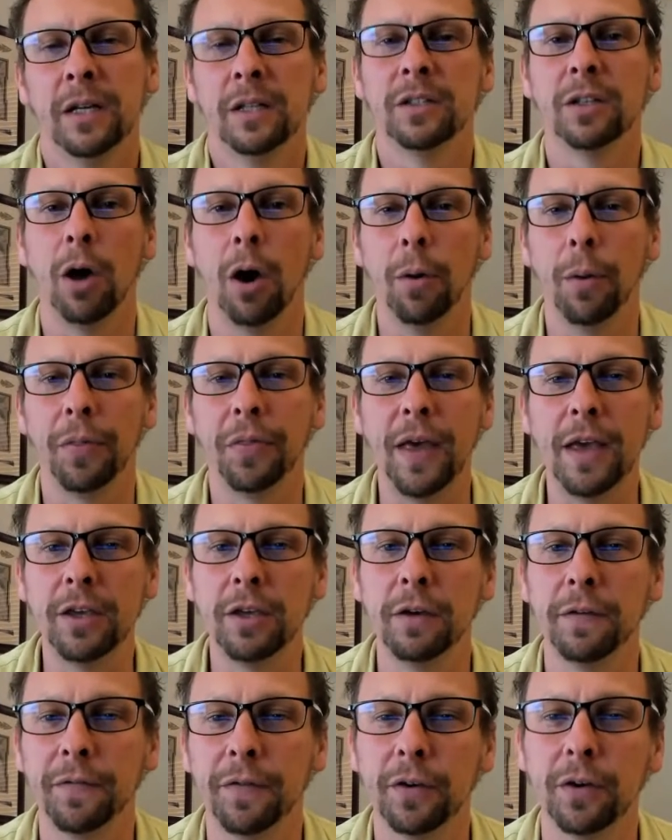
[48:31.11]
So
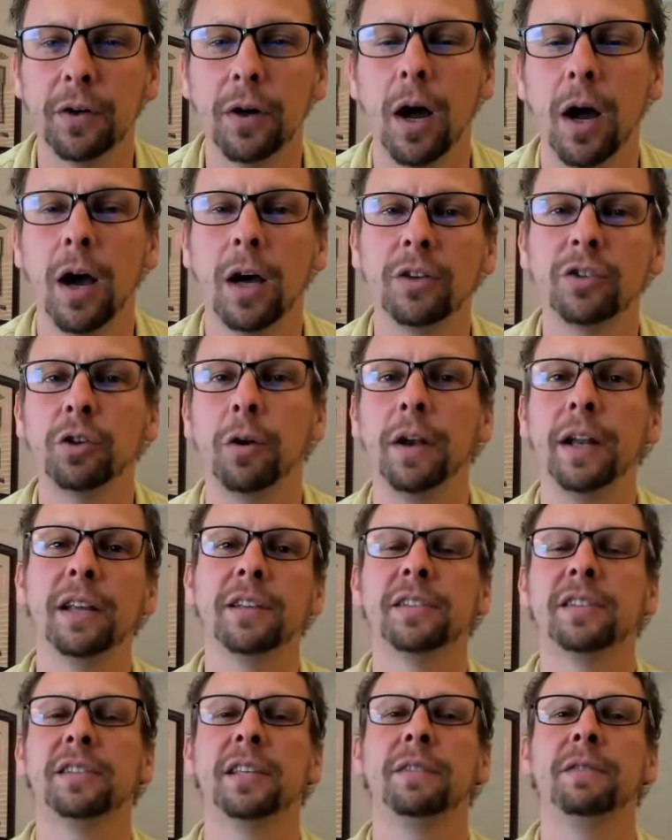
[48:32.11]
thank you for joining
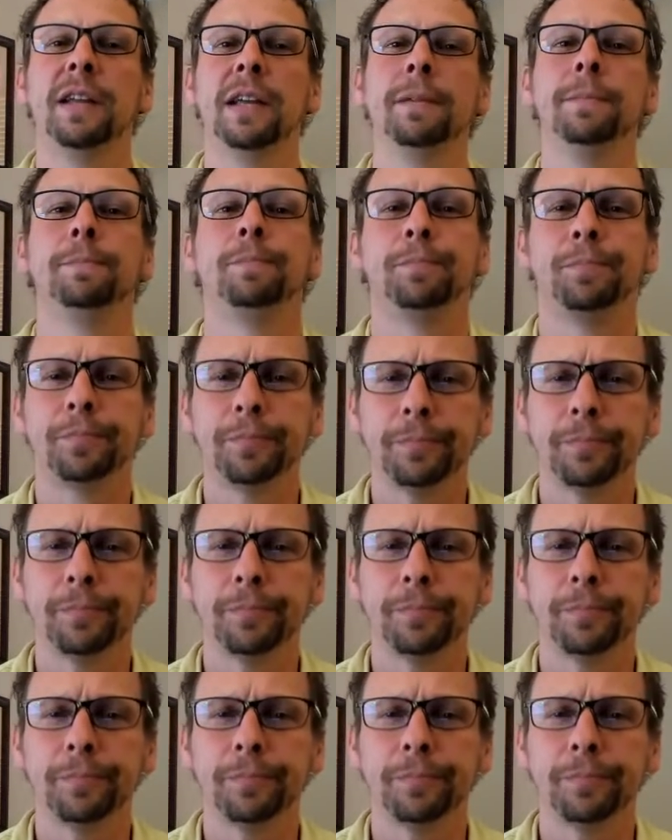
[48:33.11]
us this evening.